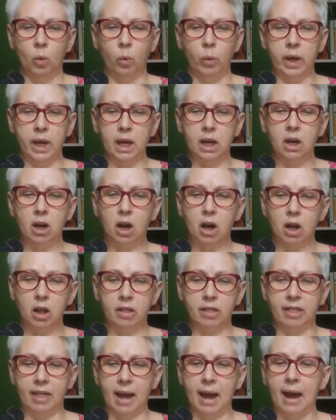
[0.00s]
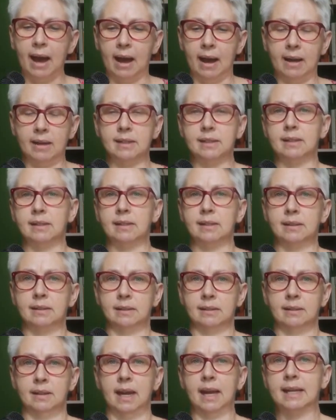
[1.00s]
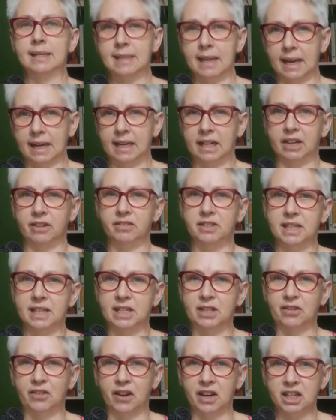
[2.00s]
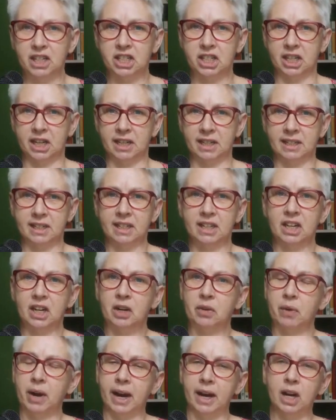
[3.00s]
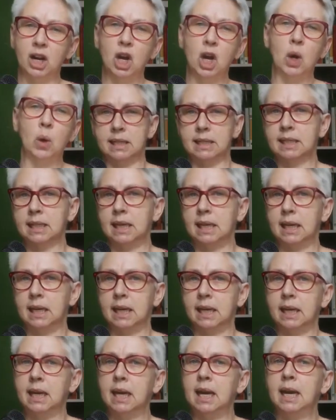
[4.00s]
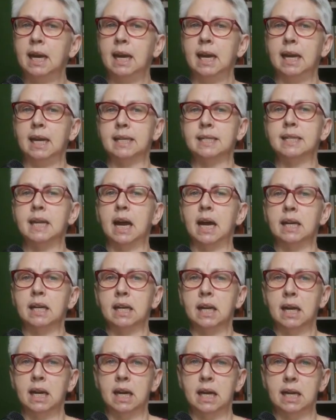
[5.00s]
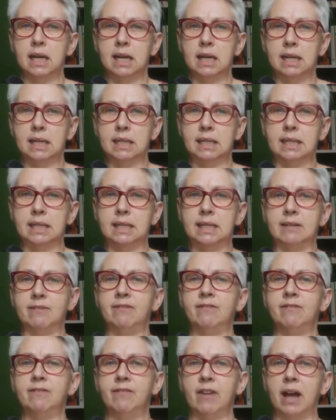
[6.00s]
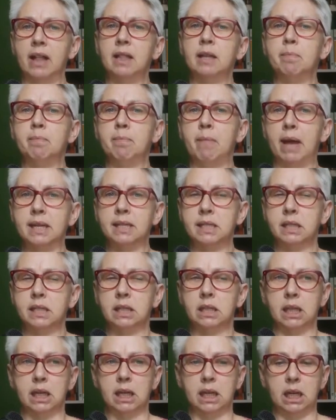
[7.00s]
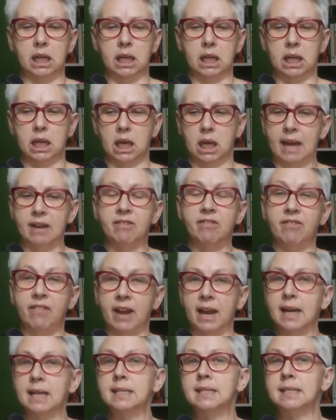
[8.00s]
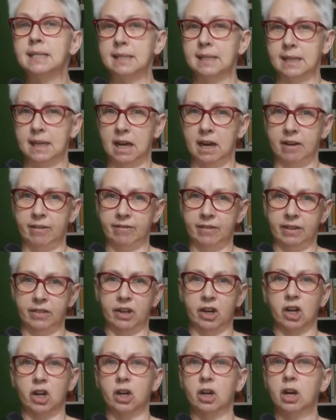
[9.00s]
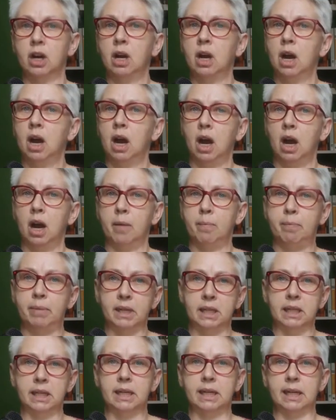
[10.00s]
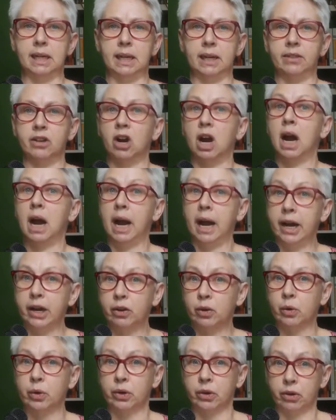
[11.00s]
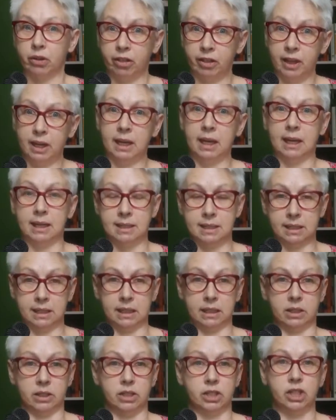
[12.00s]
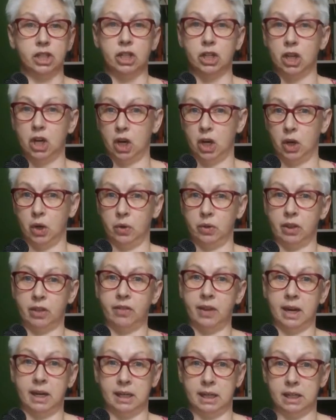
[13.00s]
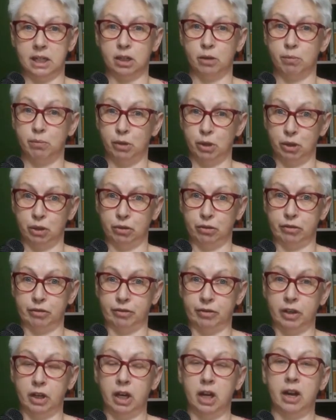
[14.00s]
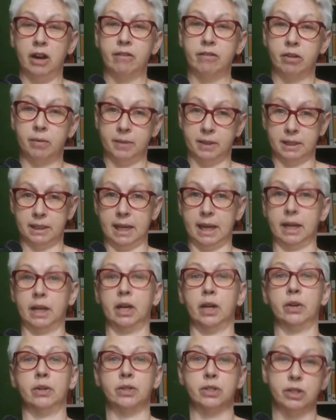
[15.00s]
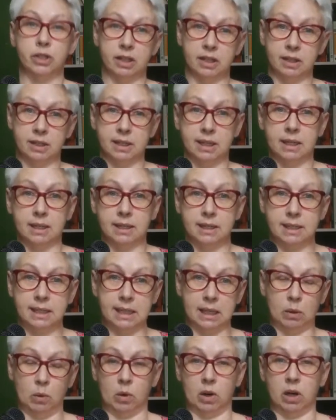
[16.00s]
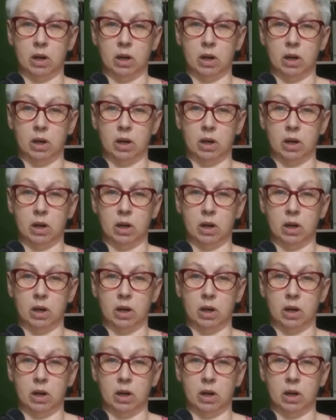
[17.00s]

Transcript: we call that executive dysfunction, right? This kid is not developmentally advanced enough in their ability and their higher order thinking skills to know that they need to move from the Legos to the seat